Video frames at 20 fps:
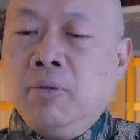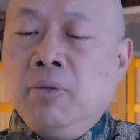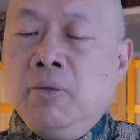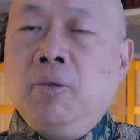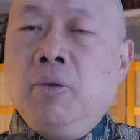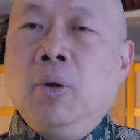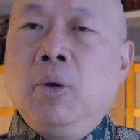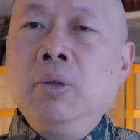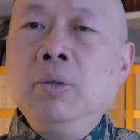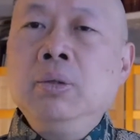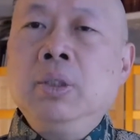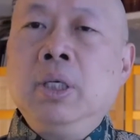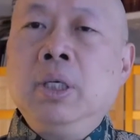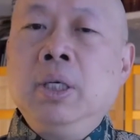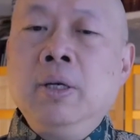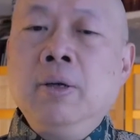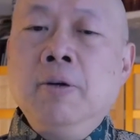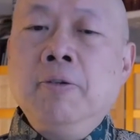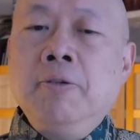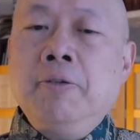
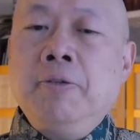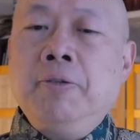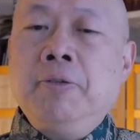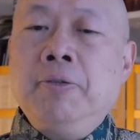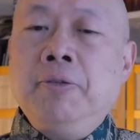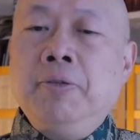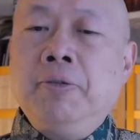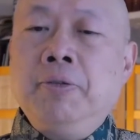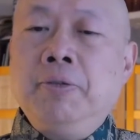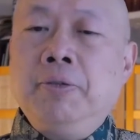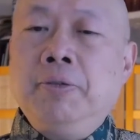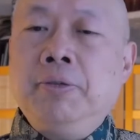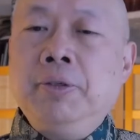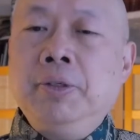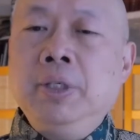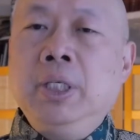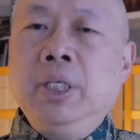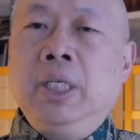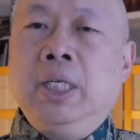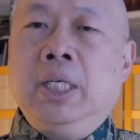floating
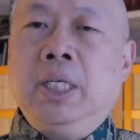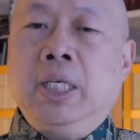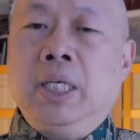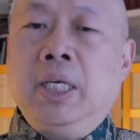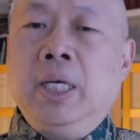freely.